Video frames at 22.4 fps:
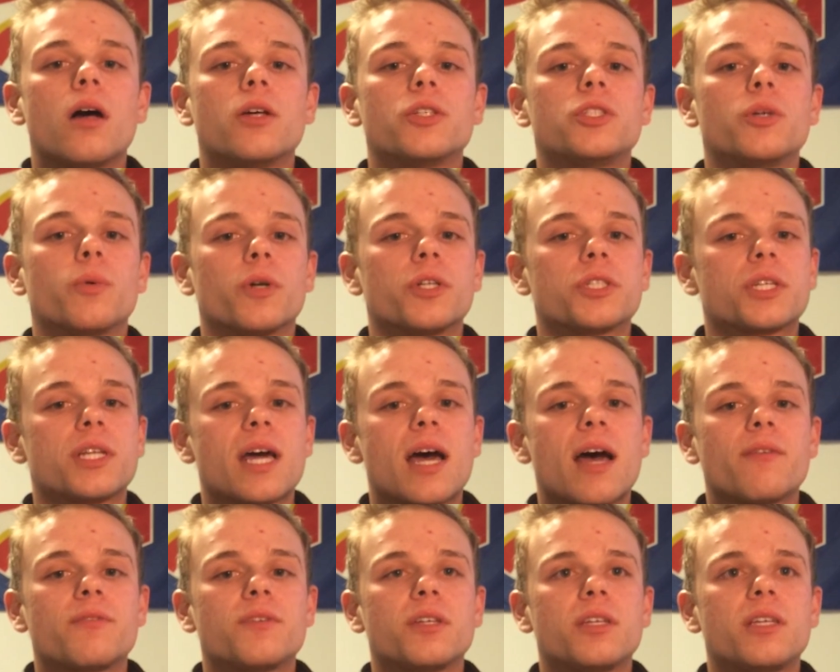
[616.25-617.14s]
So we're just going
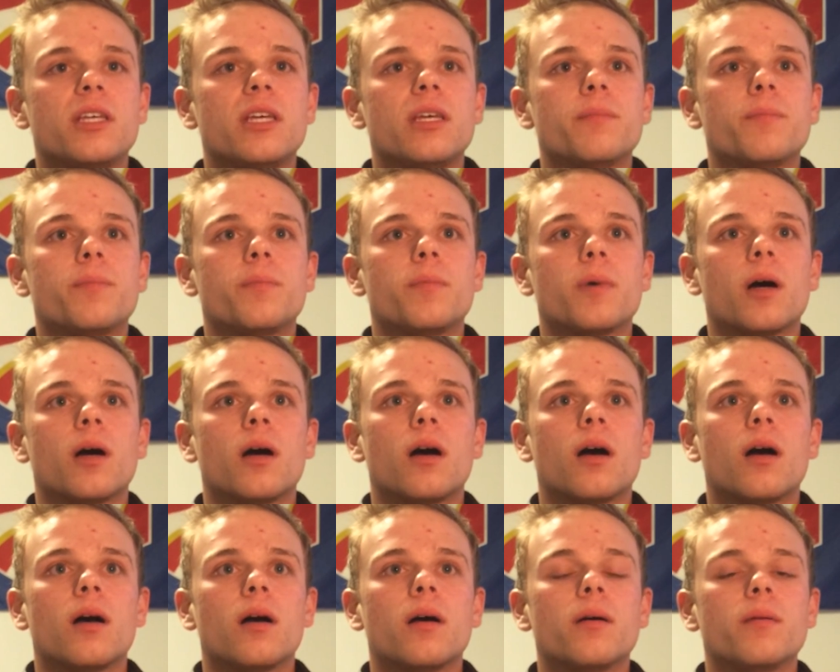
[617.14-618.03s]
to have to keep
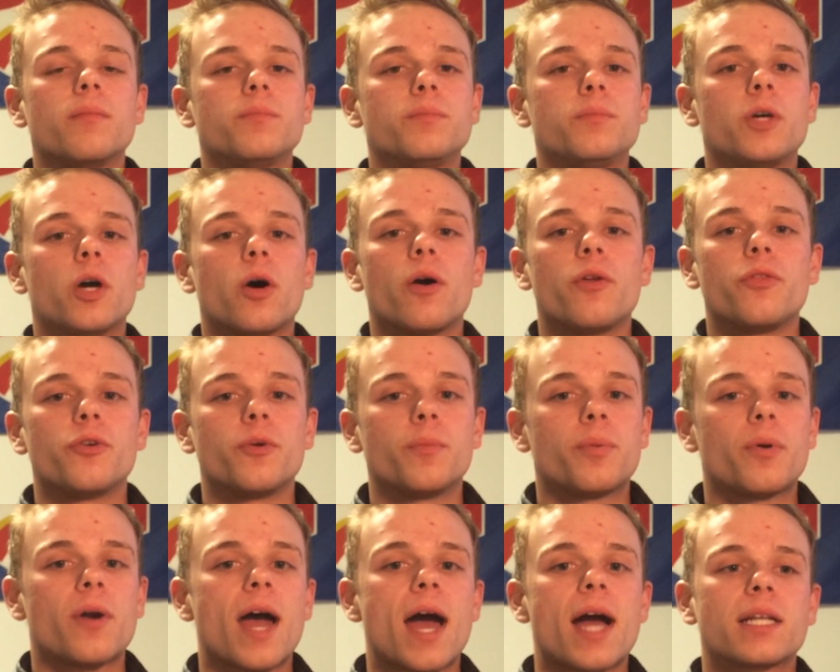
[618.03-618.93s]
going
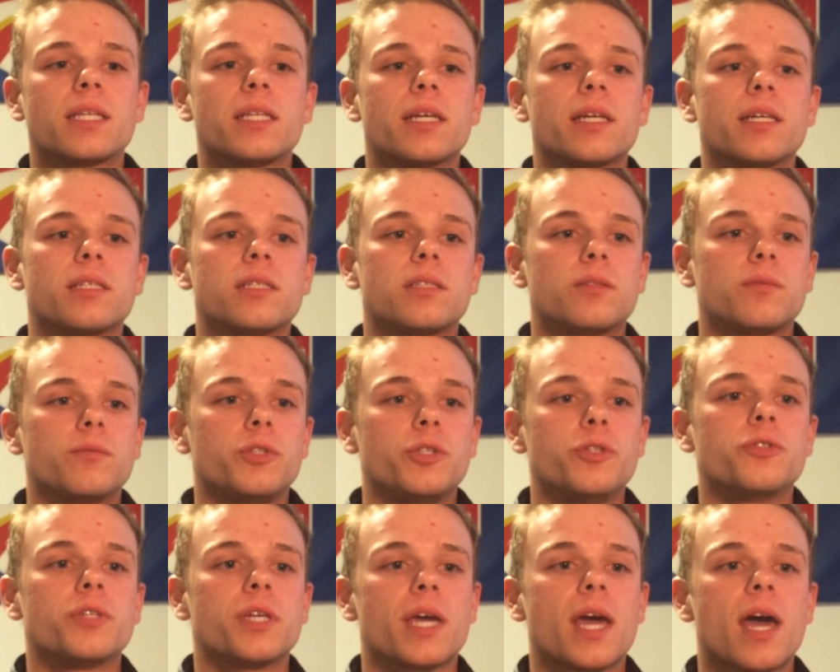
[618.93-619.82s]
through practice,
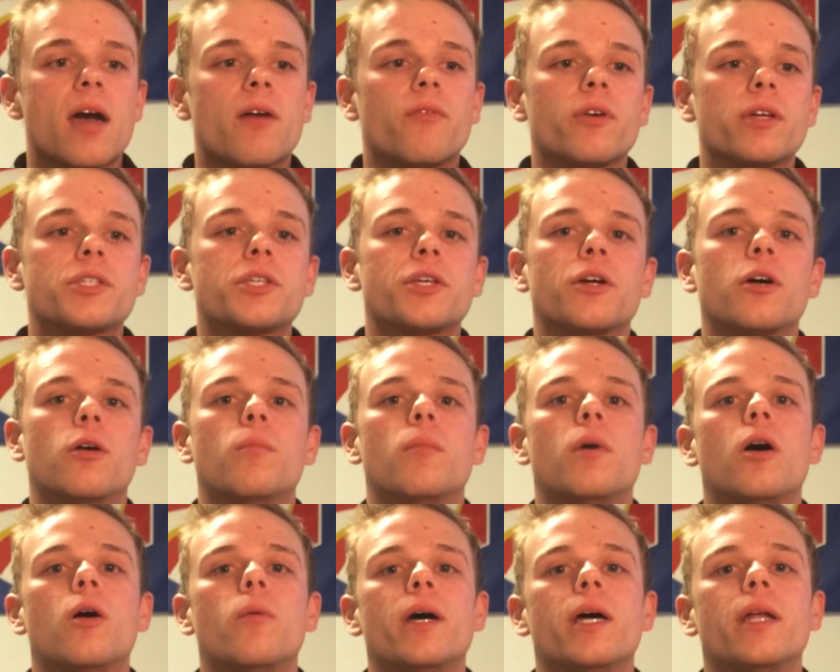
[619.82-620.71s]
using every single
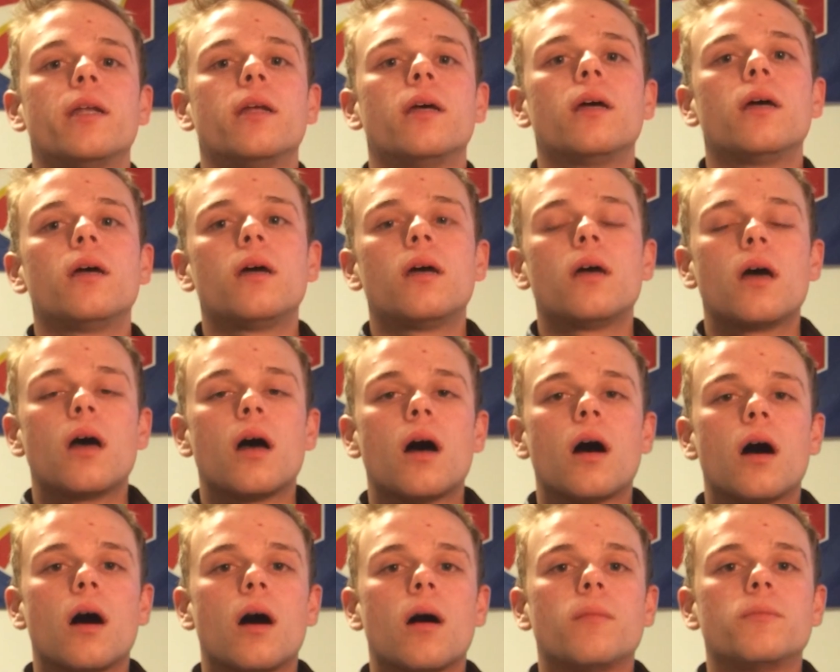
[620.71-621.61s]
moment
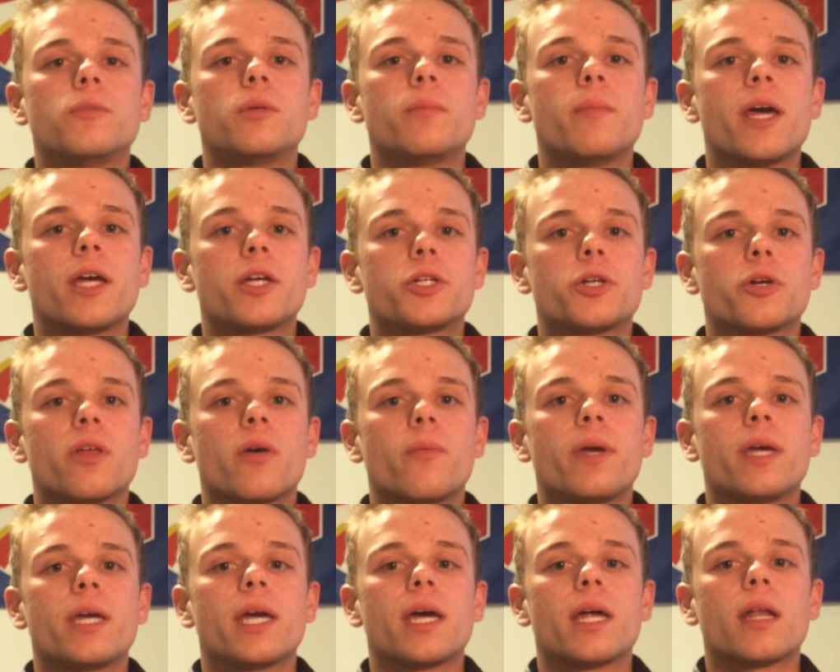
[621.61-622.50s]
to make sure
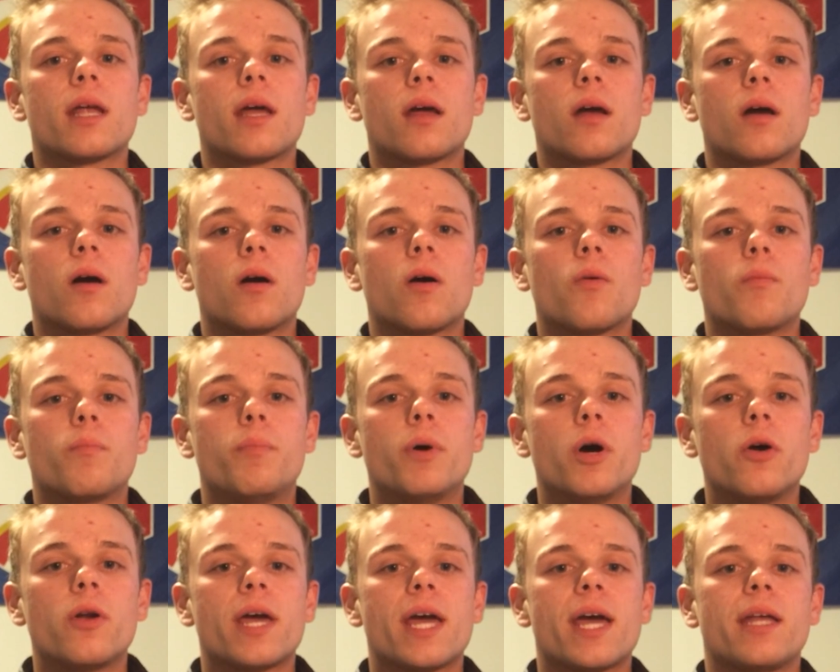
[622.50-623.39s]
that we get
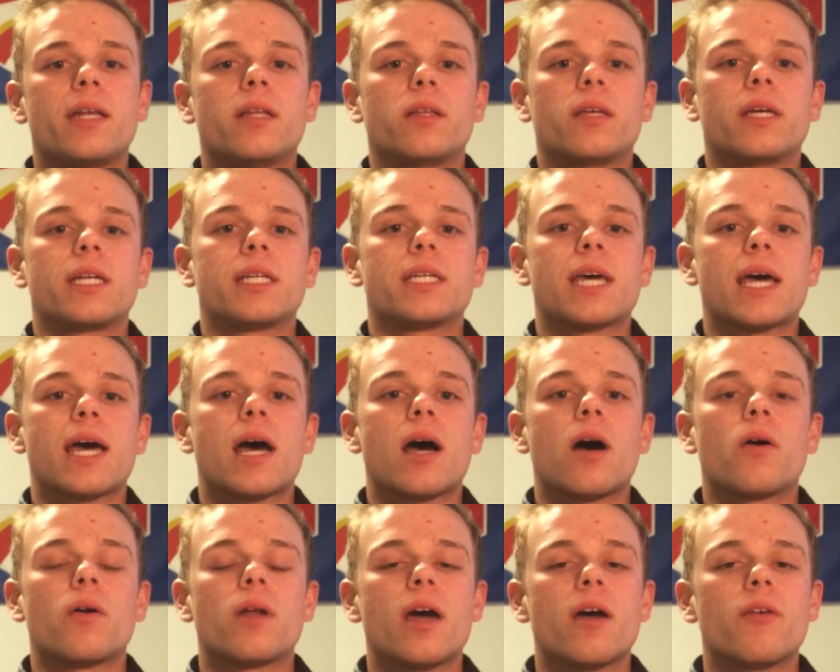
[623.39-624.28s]
boat handling
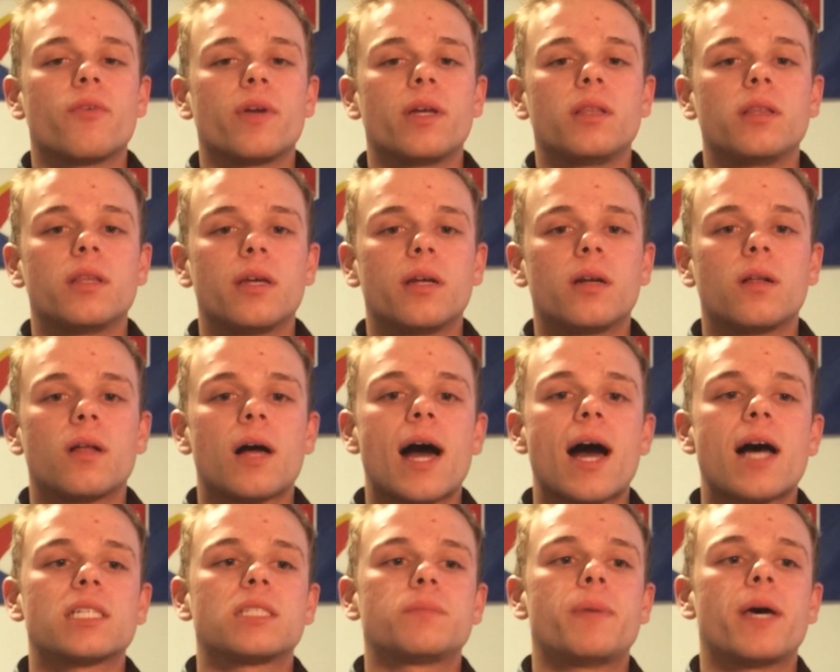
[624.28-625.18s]
down, every little
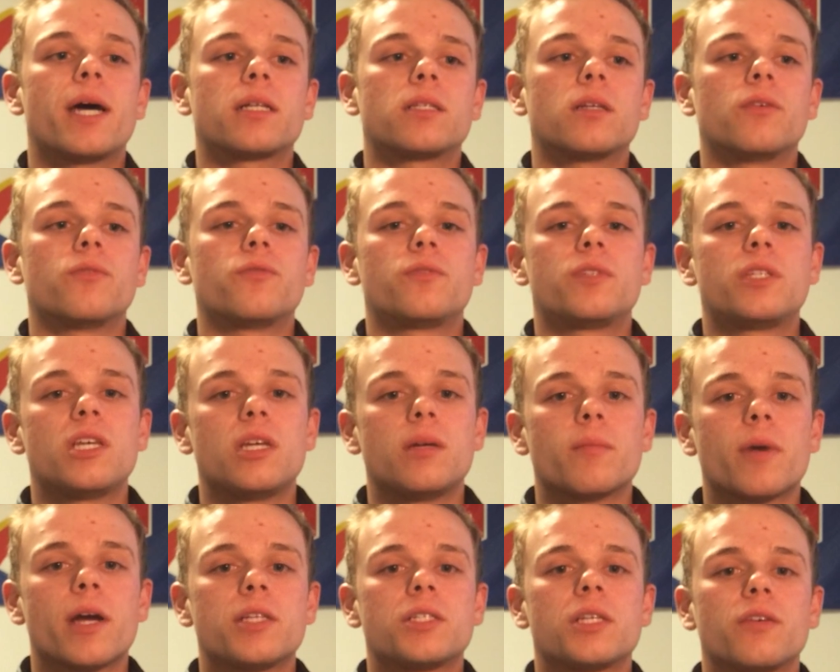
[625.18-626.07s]
aspect of
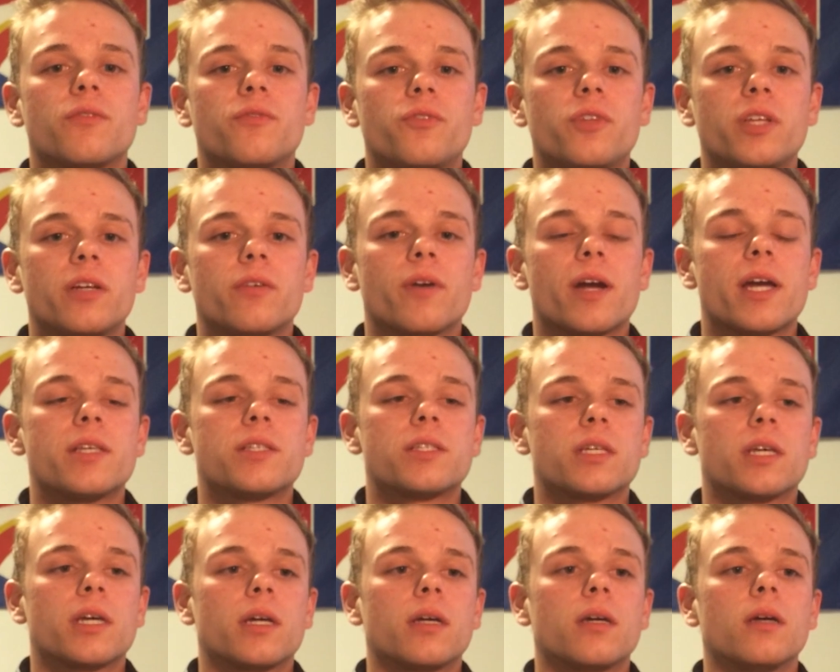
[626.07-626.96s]
team racing, fleet
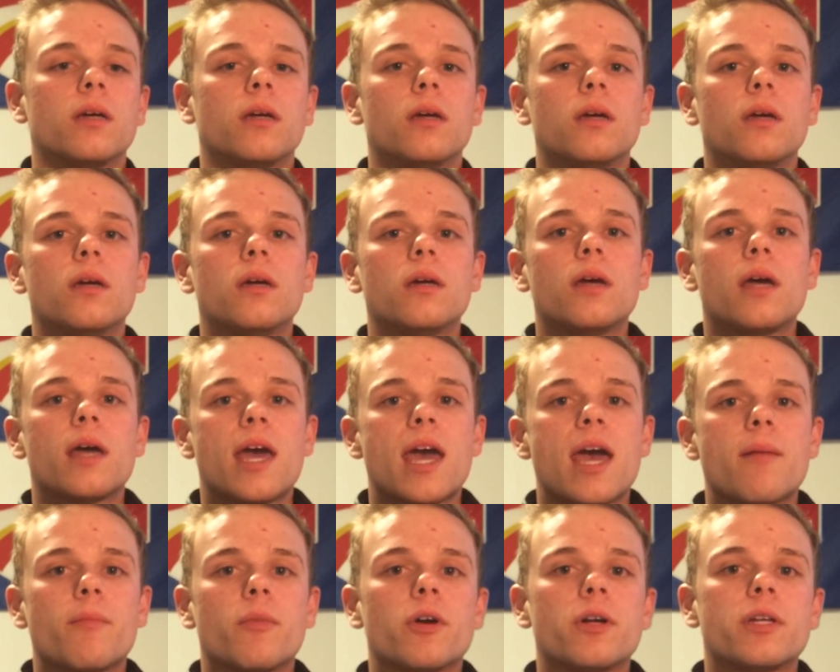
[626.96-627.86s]
racing,
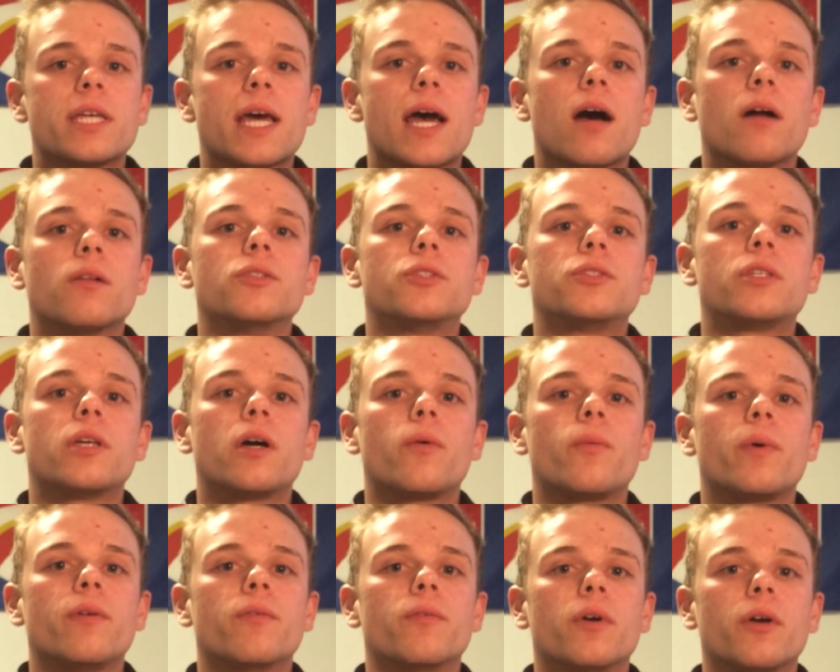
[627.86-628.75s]
hammered down so
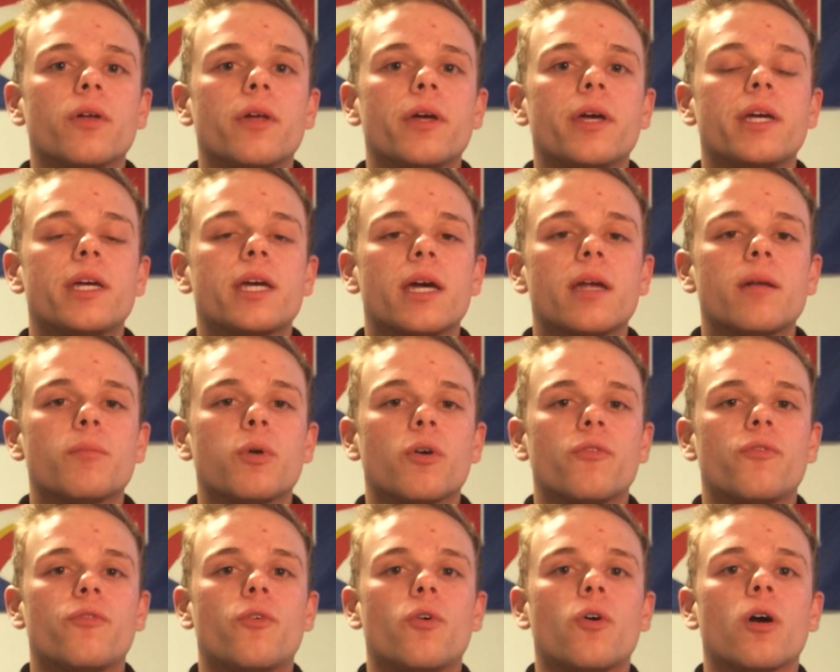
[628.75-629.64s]
that we really can
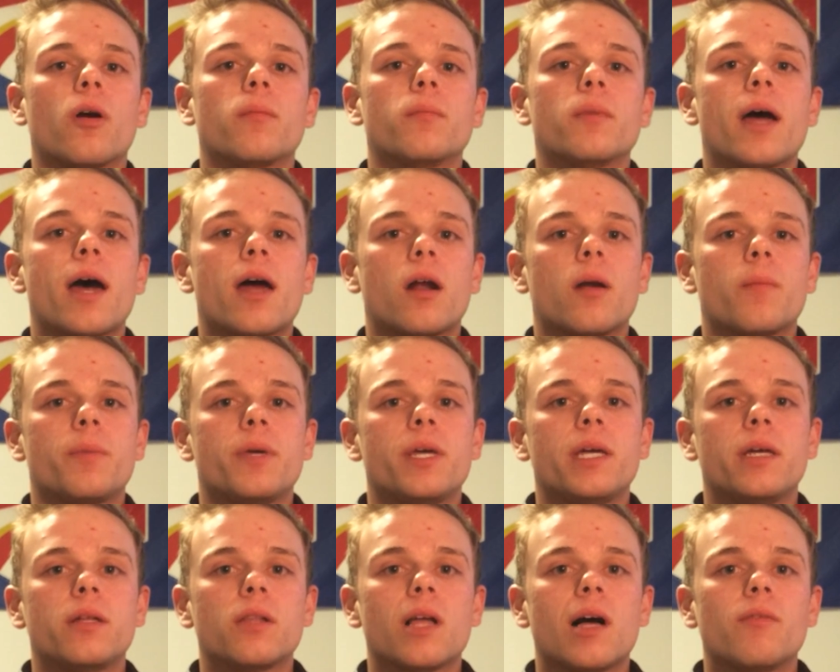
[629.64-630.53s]
perform at our
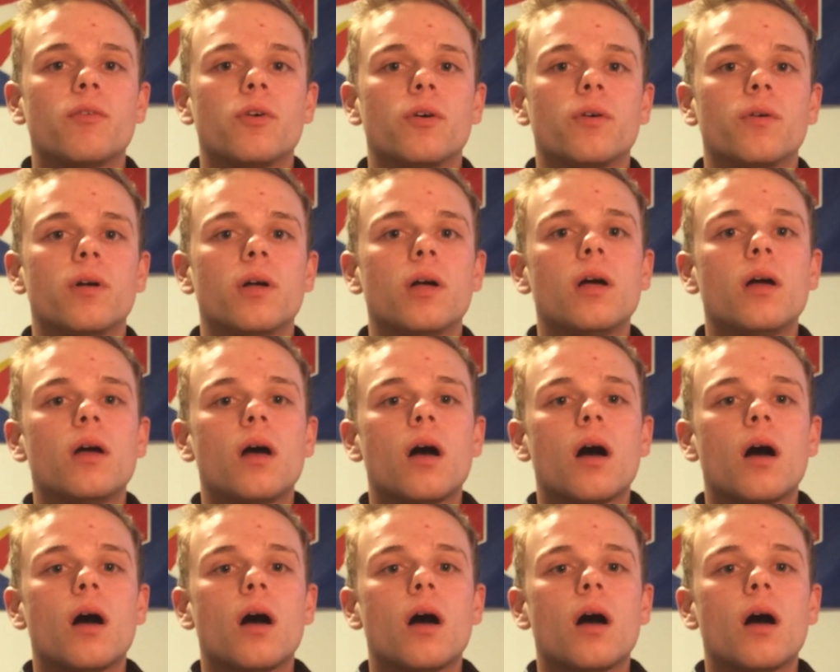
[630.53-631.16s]
peak level